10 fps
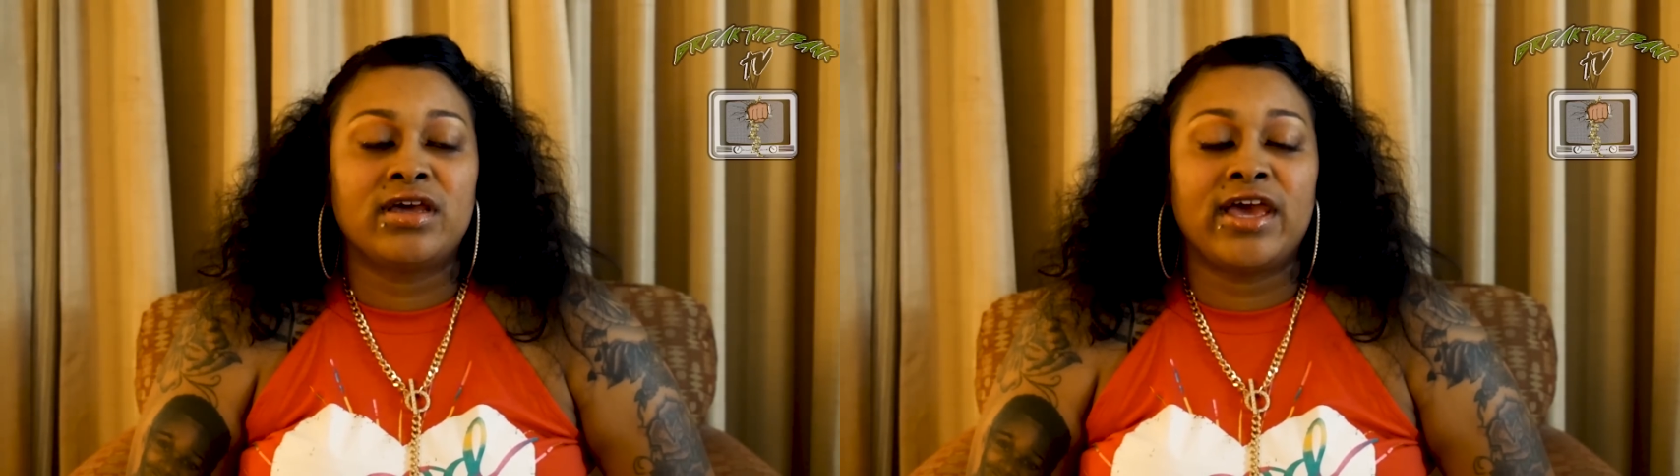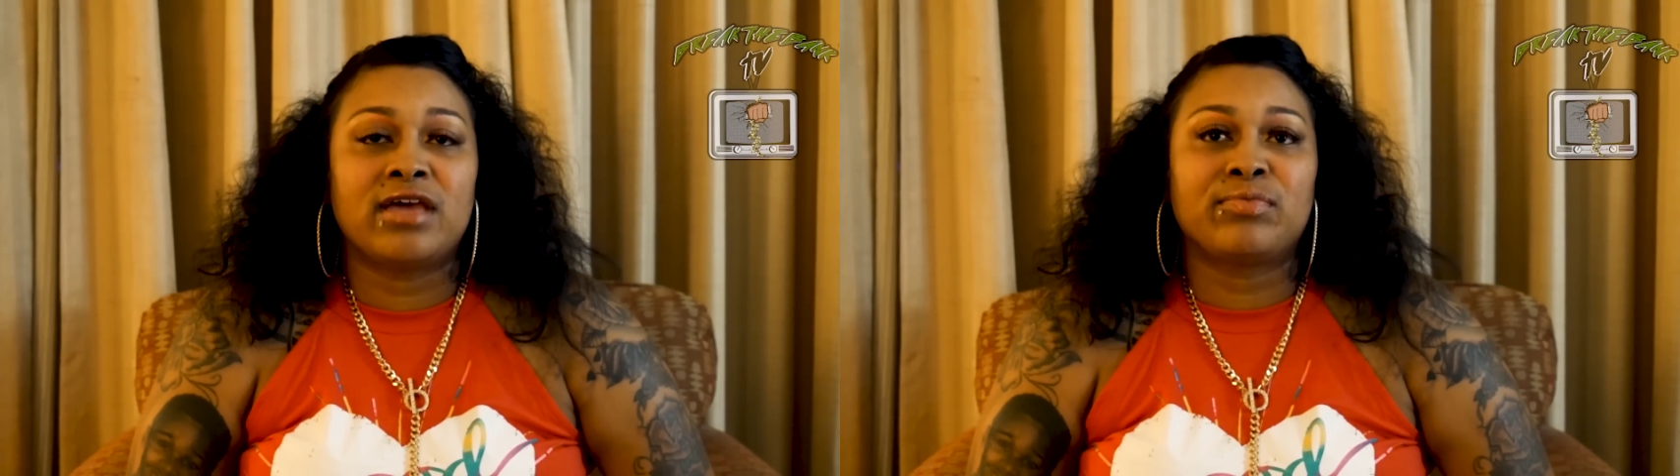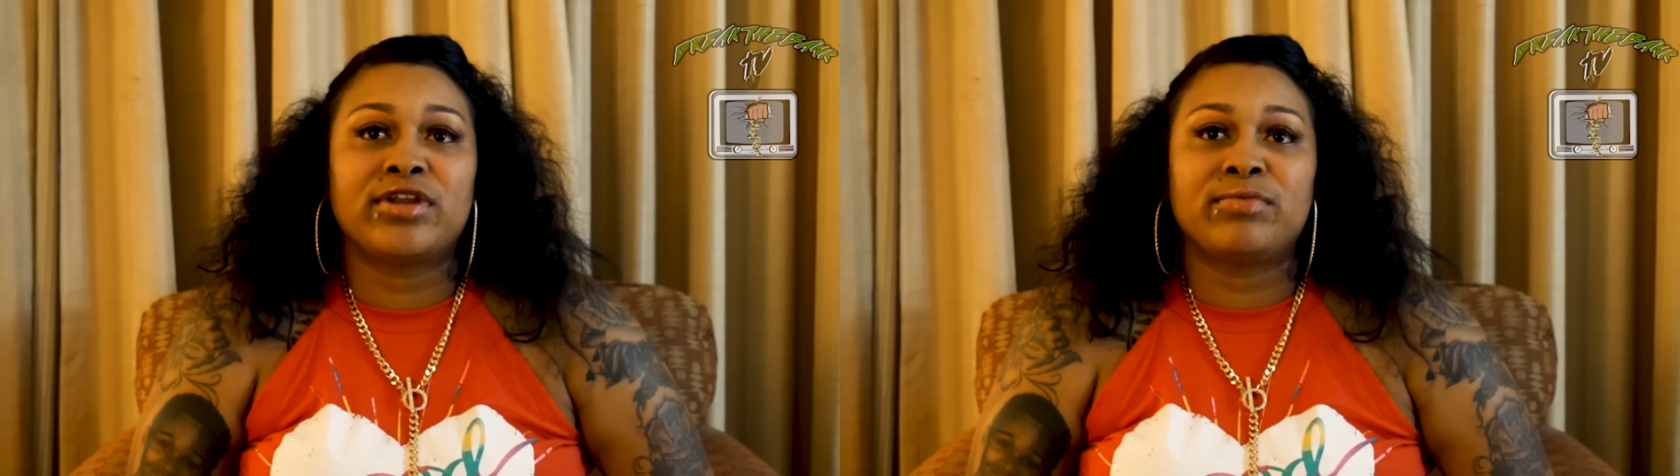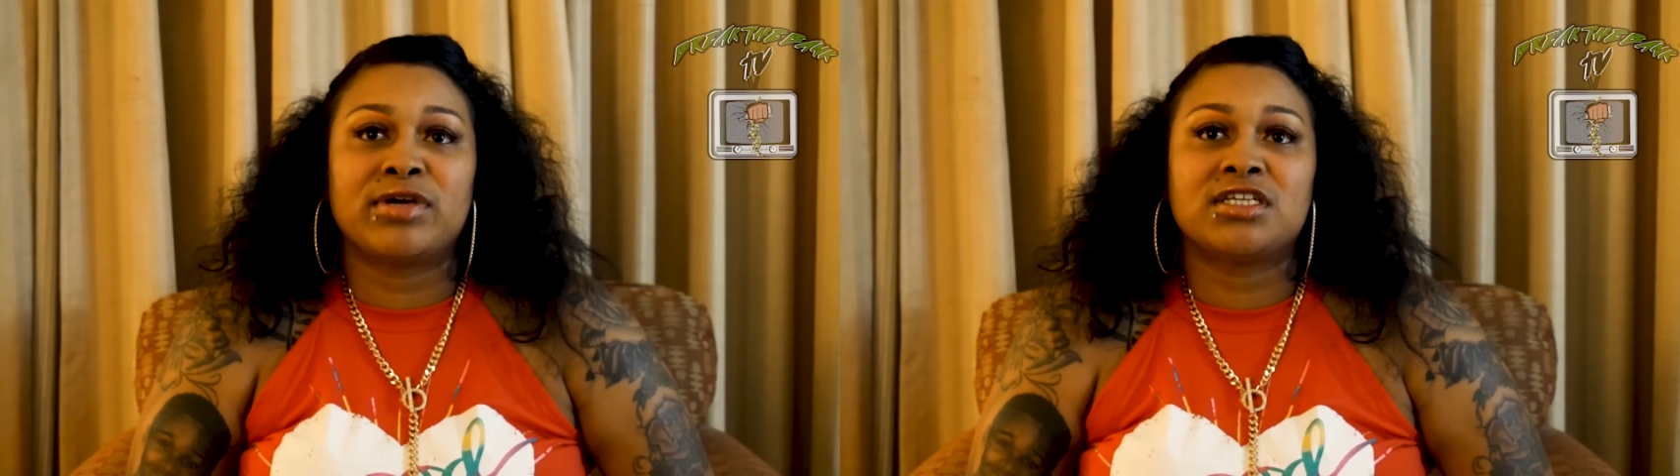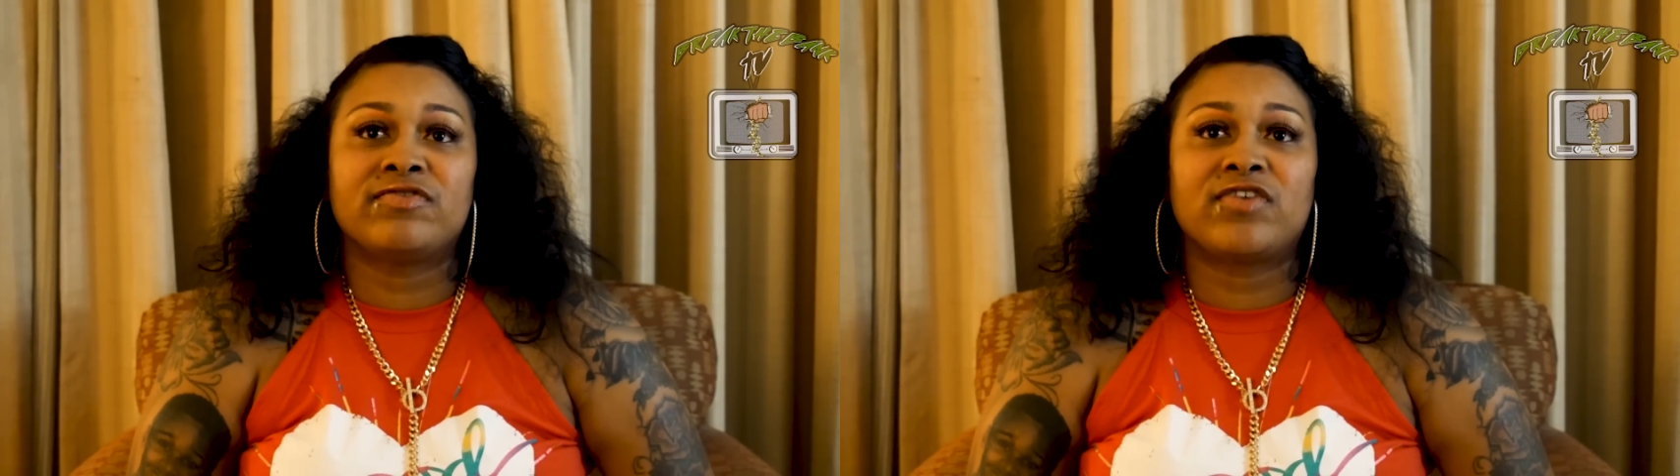had pretty
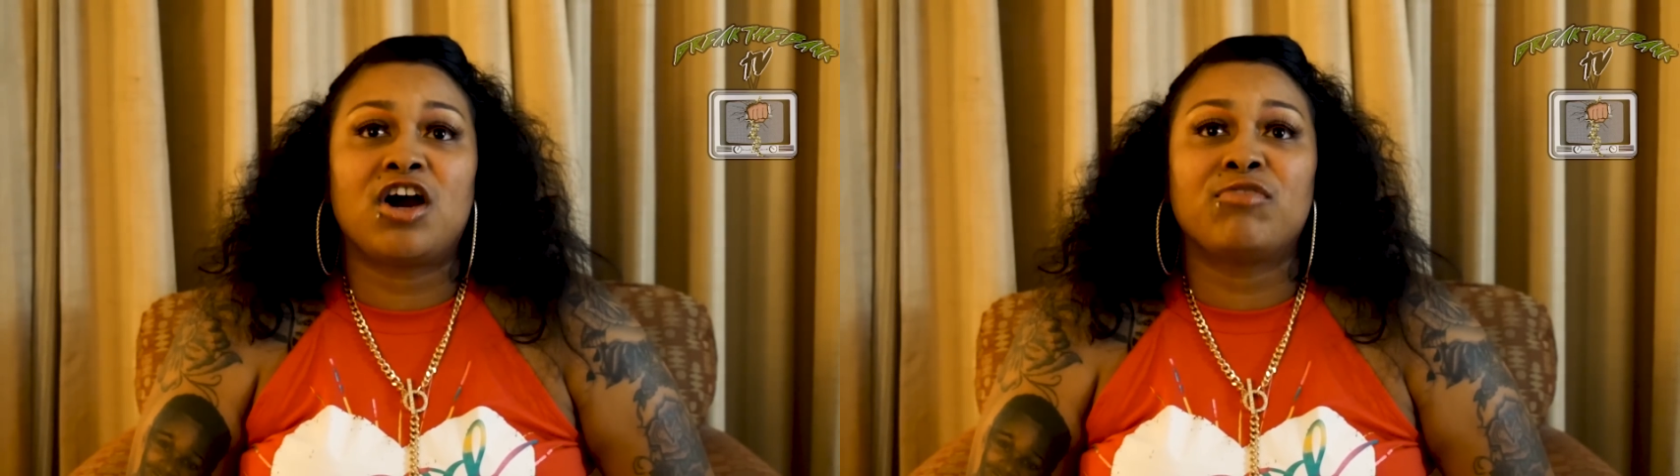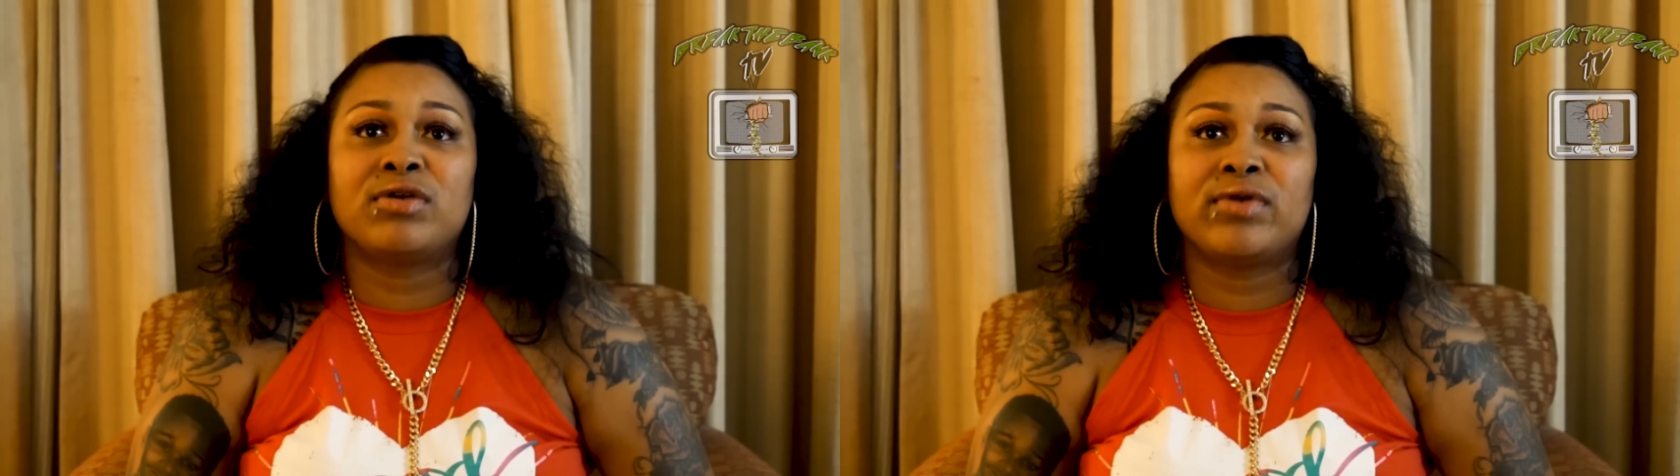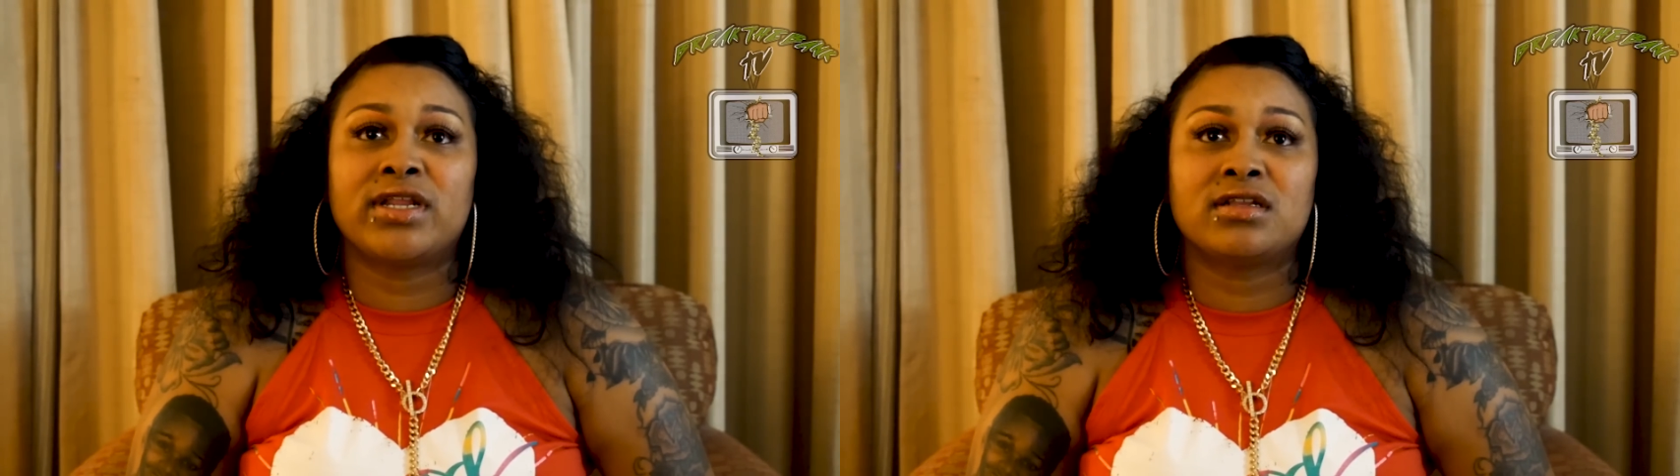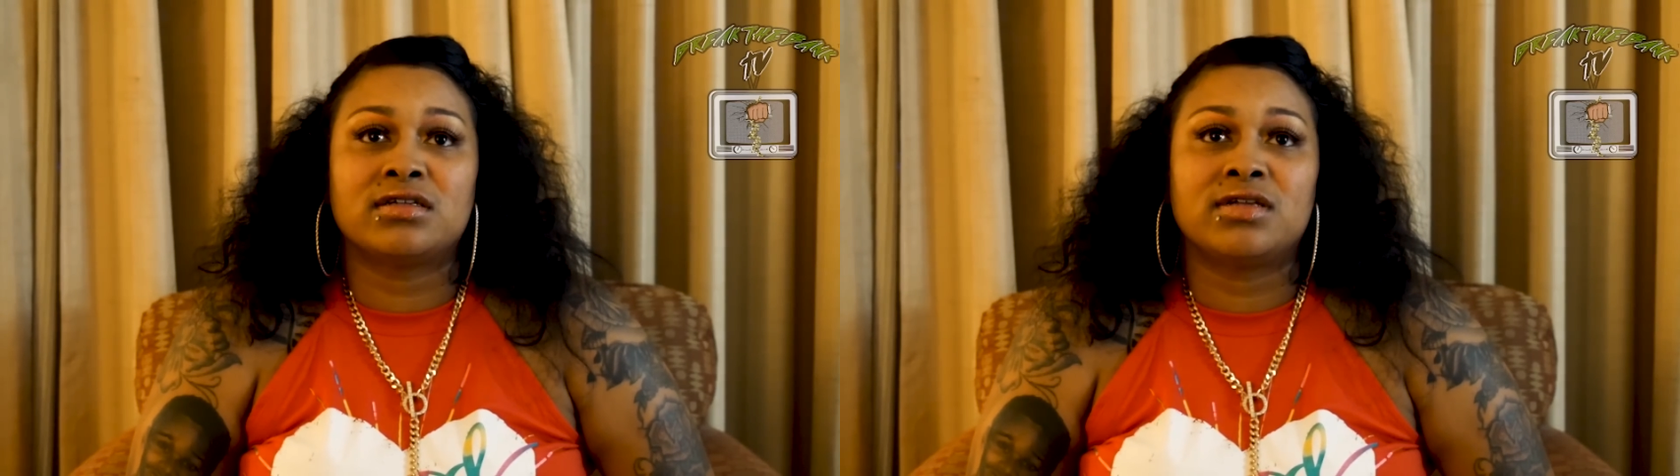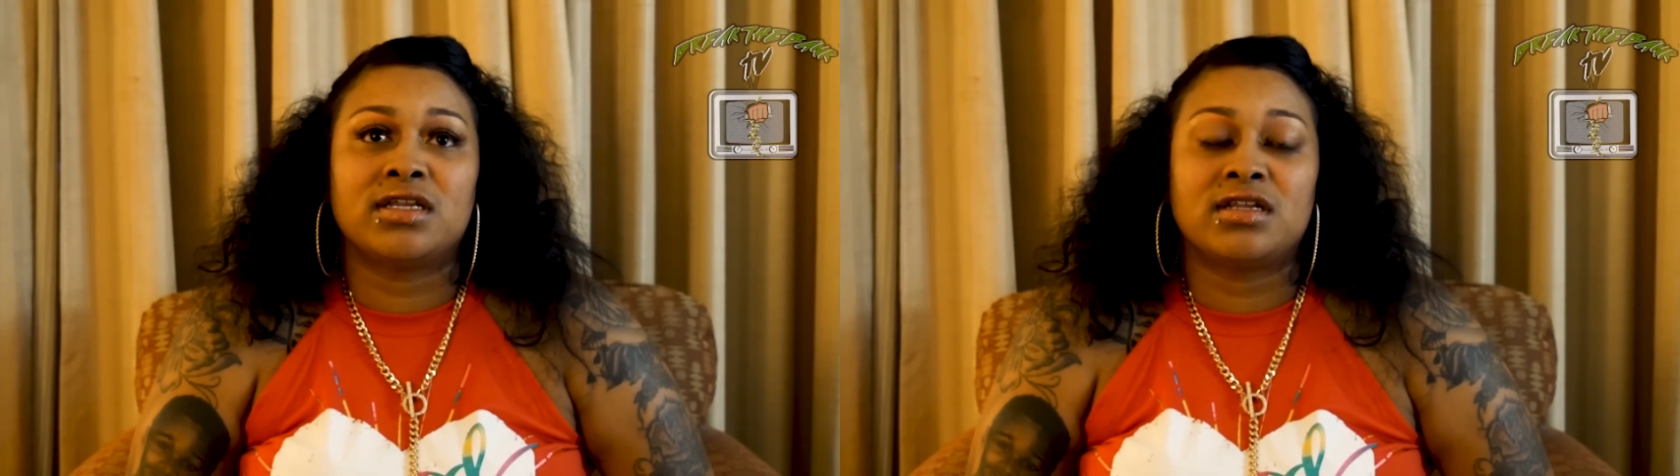much involvement with in